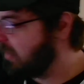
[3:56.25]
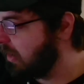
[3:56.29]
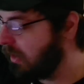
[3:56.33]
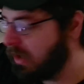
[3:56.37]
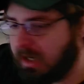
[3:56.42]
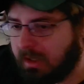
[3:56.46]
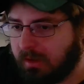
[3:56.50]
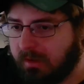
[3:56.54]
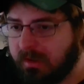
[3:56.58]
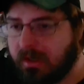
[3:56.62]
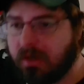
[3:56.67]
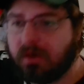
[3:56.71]

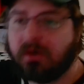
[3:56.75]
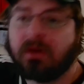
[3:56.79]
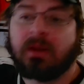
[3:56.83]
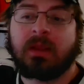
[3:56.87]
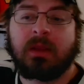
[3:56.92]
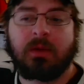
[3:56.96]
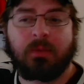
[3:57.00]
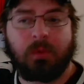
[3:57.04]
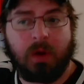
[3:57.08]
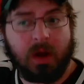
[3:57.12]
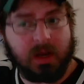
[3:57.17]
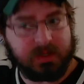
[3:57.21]
clear he
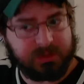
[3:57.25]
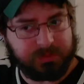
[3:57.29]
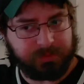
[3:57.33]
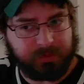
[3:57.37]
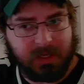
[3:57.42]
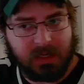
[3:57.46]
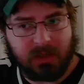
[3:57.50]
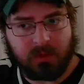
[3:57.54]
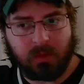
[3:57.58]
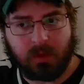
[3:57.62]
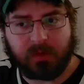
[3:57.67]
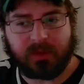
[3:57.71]
wanted to play
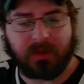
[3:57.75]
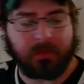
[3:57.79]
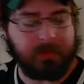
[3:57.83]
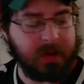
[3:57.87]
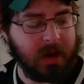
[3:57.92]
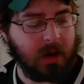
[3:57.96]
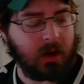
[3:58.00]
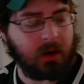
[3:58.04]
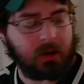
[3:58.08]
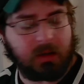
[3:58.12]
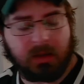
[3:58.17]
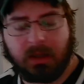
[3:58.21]
North
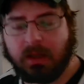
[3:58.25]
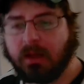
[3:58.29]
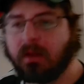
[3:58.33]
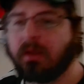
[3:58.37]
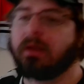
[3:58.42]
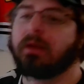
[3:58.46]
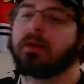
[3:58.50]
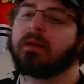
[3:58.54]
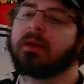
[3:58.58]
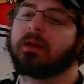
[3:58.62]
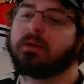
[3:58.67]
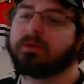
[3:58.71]
America.
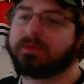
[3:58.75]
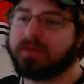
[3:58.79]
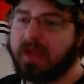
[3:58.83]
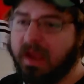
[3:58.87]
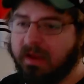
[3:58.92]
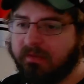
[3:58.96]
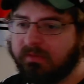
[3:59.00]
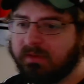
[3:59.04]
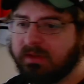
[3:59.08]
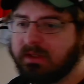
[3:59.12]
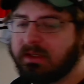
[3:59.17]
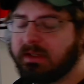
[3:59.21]
He was
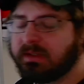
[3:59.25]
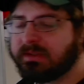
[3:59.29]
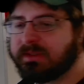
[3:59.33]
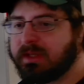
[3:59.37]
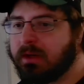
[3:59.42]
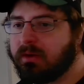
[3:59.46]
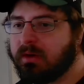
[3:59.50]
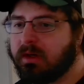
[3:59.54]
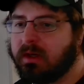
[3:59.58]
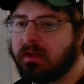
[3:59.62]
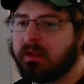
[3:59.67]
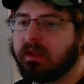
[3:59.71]
heavily
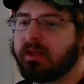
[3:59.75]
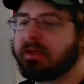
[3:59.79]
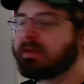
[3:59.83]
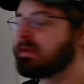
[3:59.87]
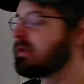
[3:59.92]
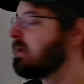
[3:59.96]
considering this.